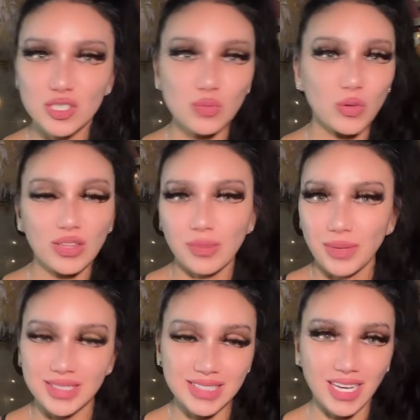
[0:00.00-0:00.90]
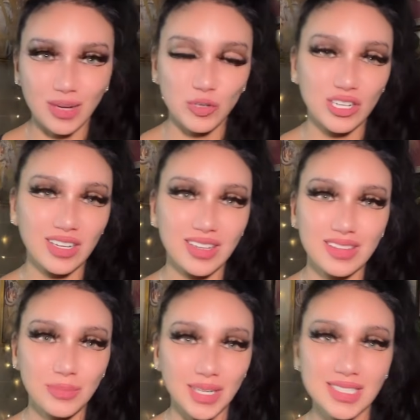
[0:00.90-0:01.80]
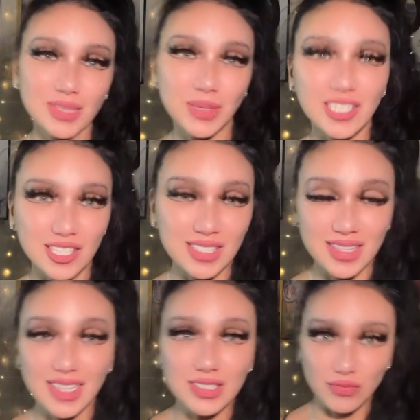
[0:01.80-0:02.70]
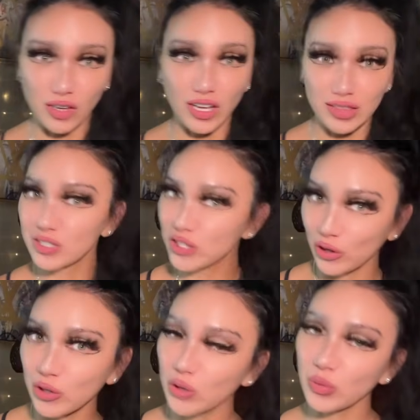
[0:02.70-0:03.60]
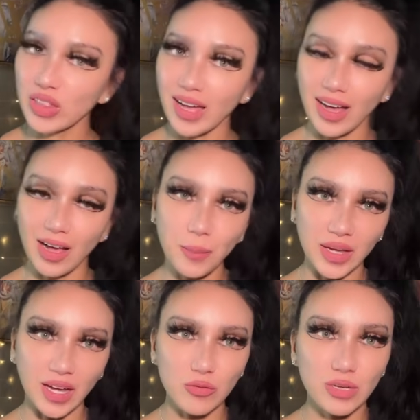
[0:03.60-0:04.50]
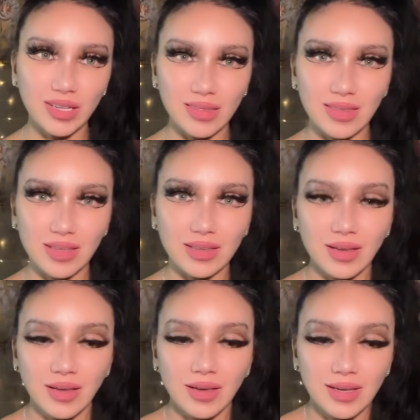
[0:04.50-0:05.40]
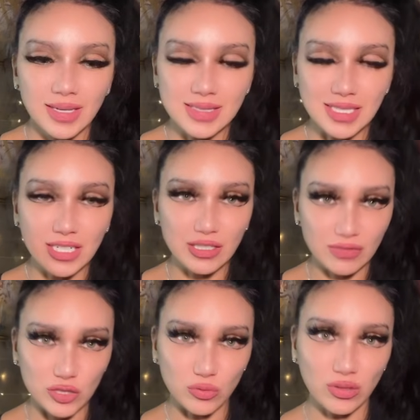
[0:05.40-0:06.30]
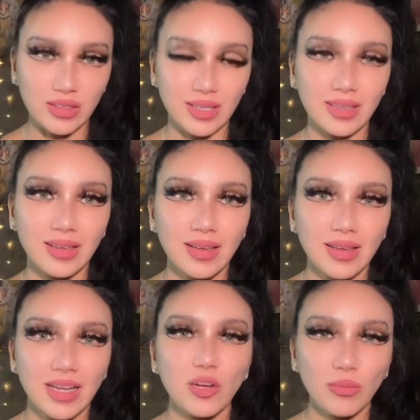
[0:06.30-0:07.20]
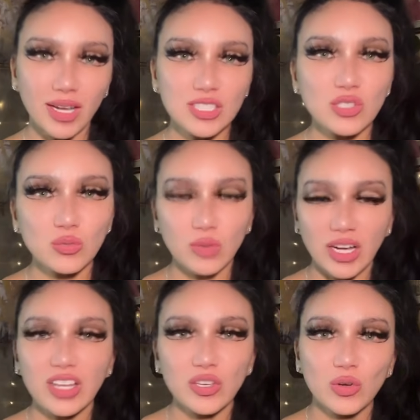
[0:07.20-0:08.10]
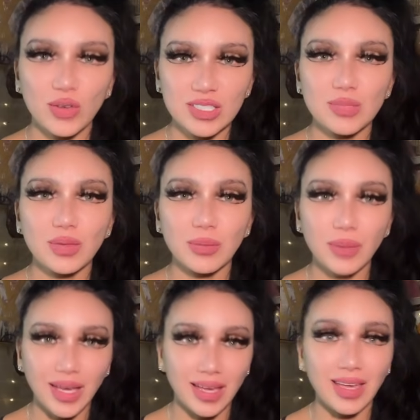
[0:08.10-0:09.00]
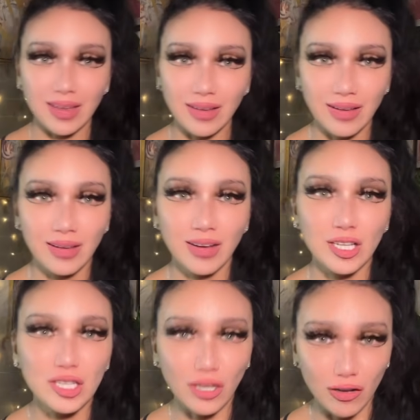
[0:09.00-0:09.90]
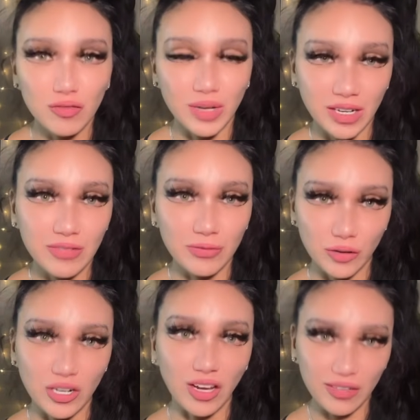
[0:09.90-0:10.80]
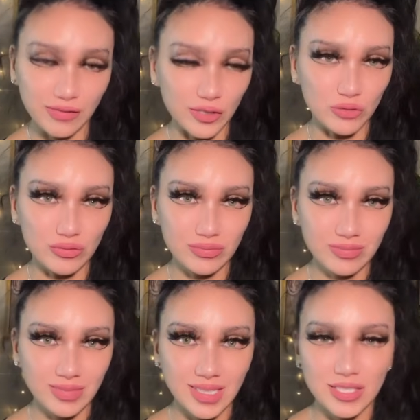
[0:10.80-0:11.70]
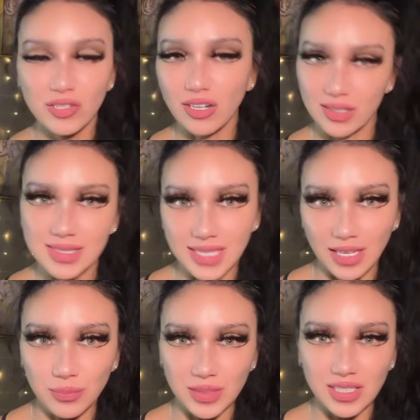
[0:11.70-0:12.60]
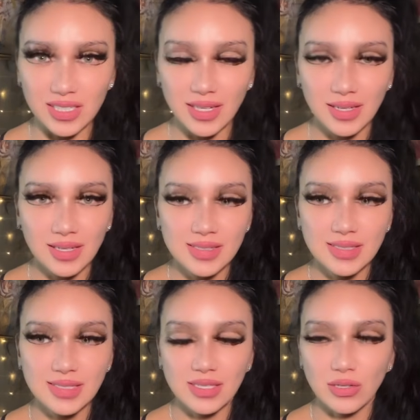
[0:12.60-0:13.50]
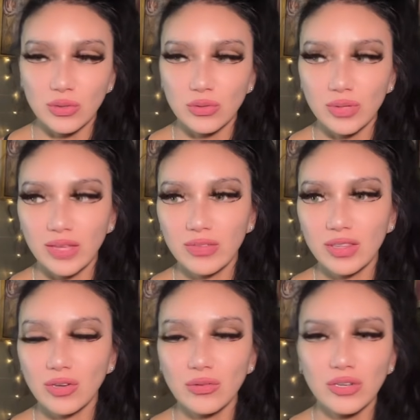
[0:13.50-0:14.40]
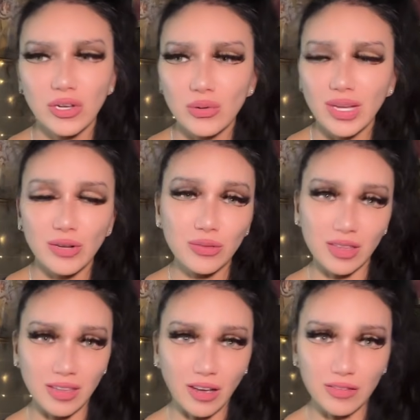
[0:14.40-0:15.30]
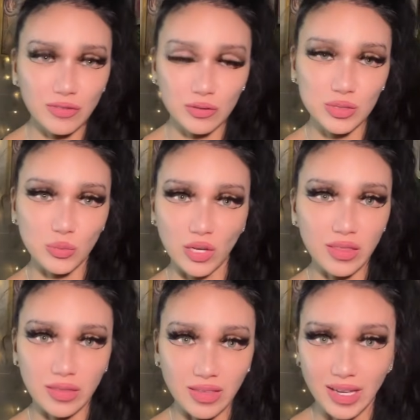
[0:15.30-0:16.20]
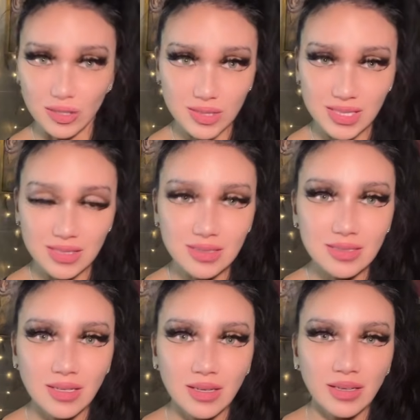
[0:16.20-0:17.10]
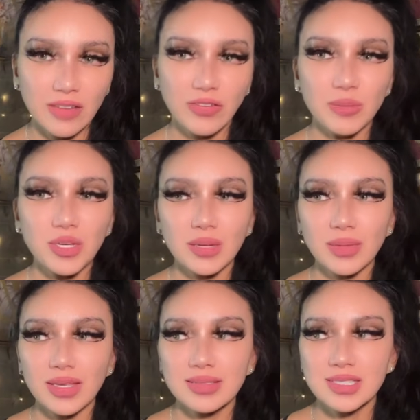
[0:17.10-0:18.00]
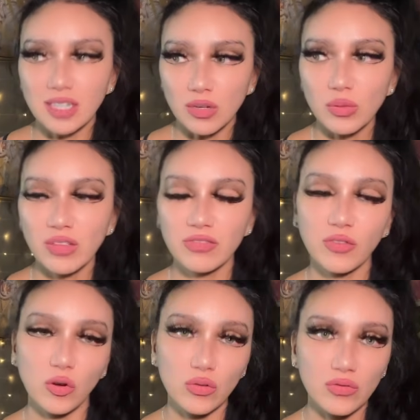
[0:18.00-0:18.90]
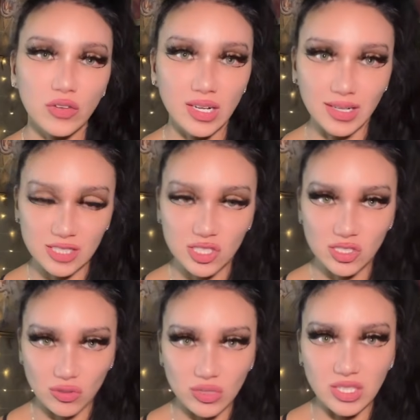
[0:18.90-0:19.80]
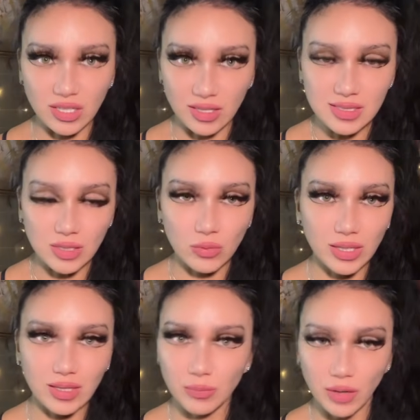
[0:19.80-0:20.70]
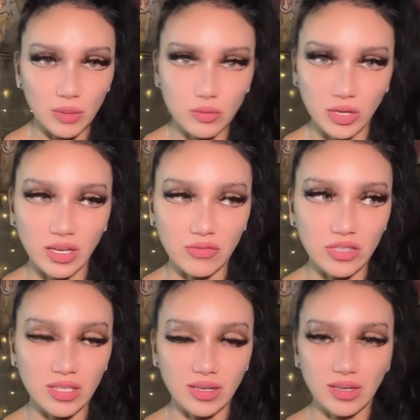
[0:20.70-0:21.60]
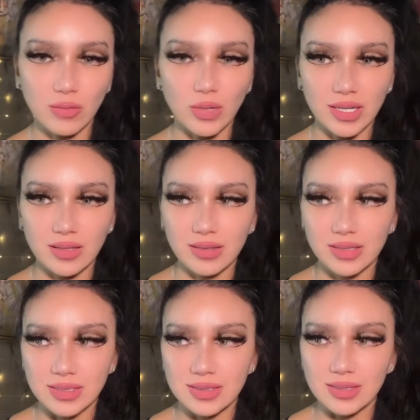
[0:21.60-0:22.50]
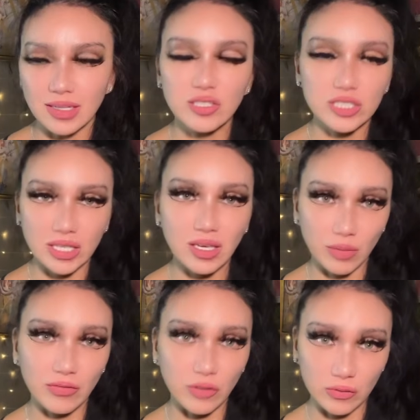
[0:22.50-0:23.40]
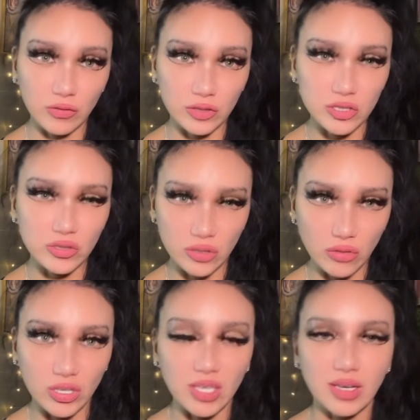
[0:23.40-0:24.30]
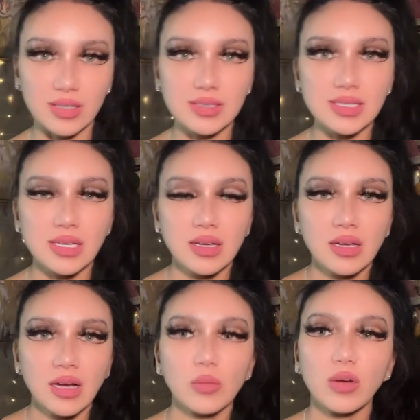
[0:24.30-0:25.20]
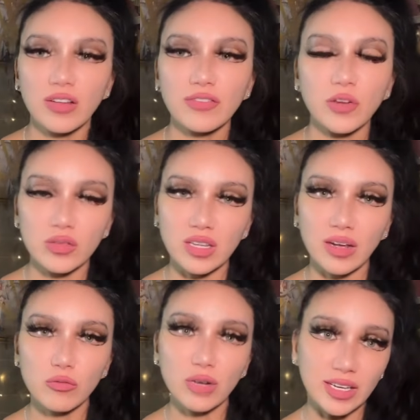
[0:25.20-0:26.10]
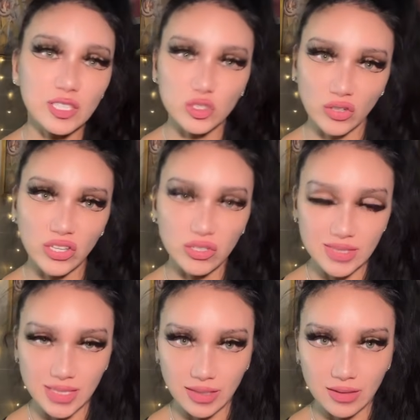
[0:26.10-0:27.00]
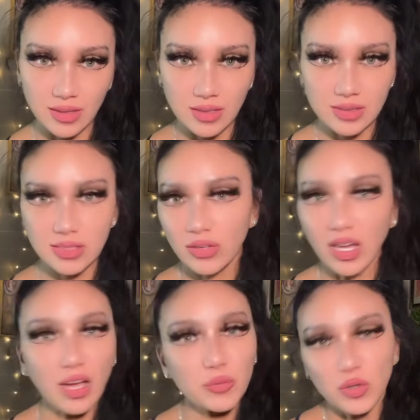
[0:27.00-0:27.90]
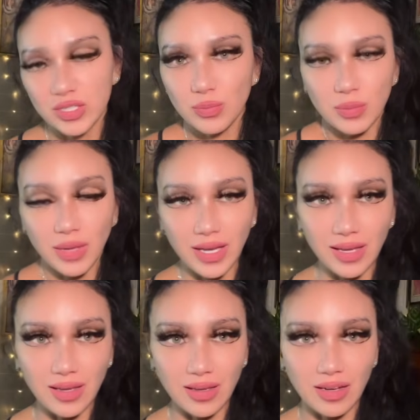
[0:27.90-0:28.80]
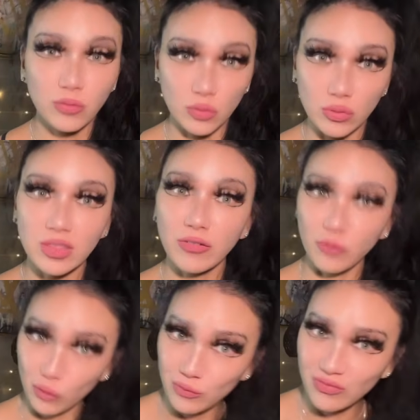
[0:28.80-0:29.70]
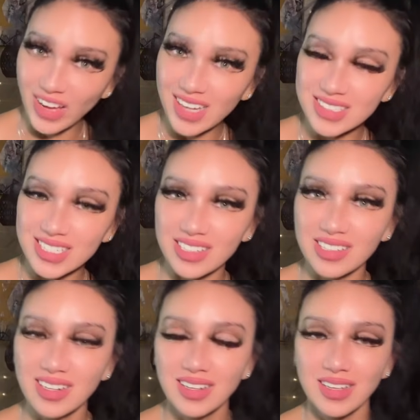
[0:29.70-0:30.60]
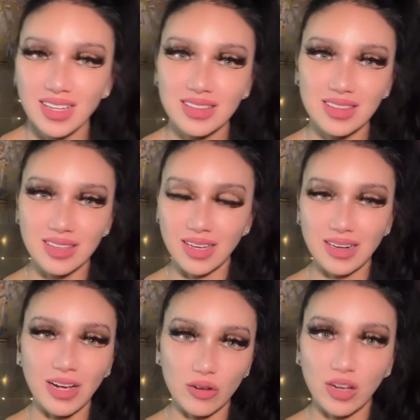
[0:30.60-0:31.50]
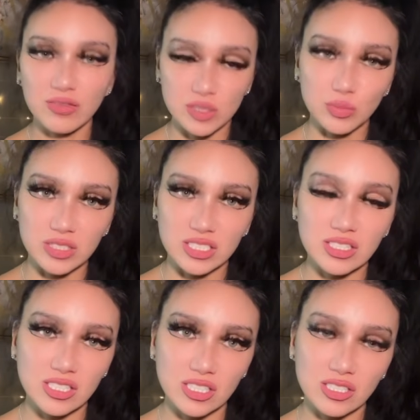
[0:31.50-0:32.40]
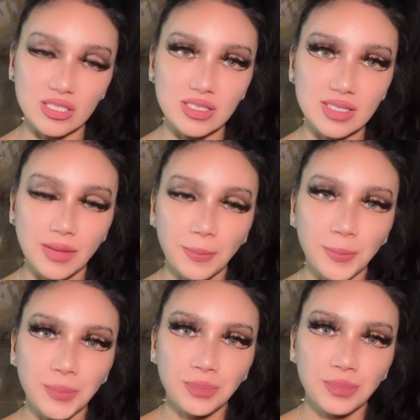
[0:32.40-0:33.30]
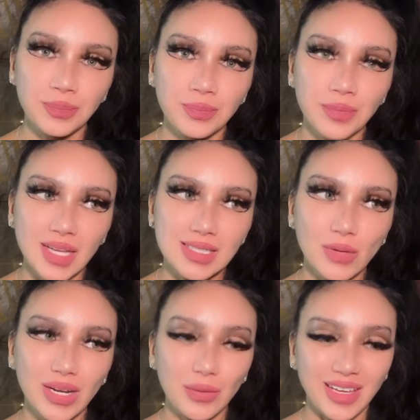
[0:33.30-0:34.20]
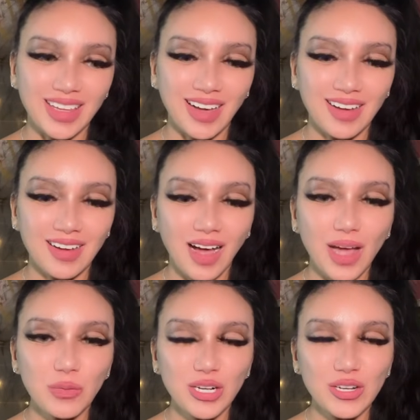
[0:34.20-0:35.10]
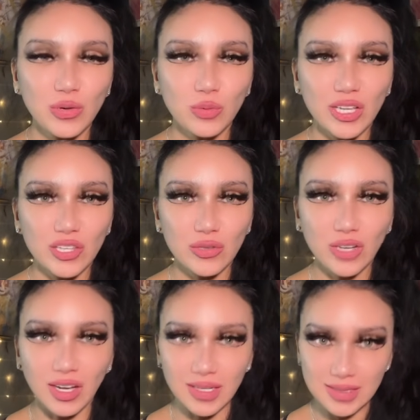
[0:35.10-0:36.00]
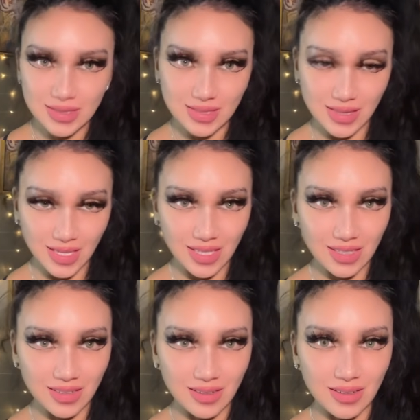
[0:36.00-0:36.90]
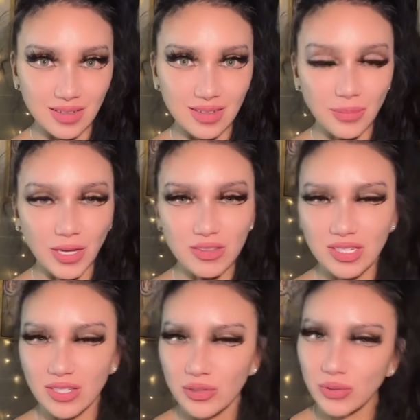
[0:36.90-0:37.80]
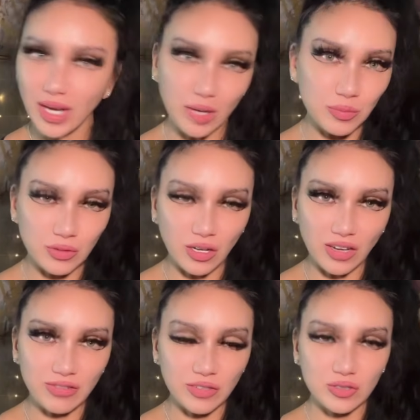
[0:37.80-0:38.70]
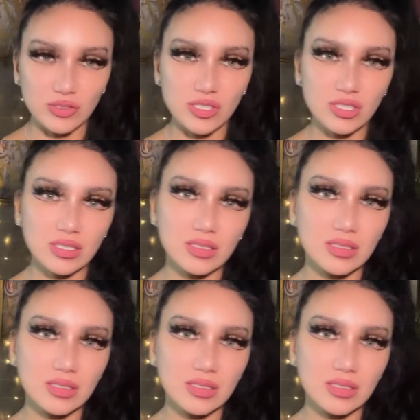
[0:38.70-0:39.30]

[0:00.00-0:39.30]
just want the best camera and the best speakers, and that's fine. Then don't go with Air. But I really think it's an individual thing, and no matter what, you're going to be paying a lot of money for an iPhone. You can't escape it. So even though, no, I don't think the iPhone is worth $1,000. If I'm going to be stuck with a phone for the next 2 years, I don't want to keep upgrading every year. I want to I usually keep my phone for 2 to 3 years. I want a phone that I really enjoy using. So yeah, I'm going to be paying for the form factor and how comfortable it is to use. So anyway, yeah, I want to know what you guys think about the new Apple iPhones.